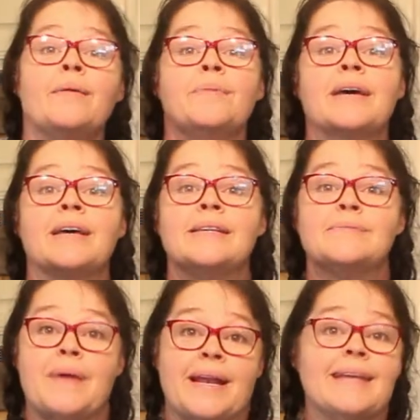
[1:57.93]

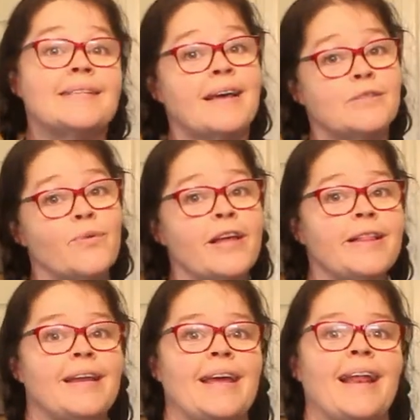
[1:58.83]
because mayonnaise has
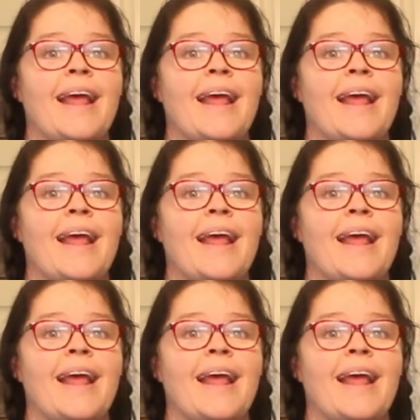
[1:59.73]
oil in it,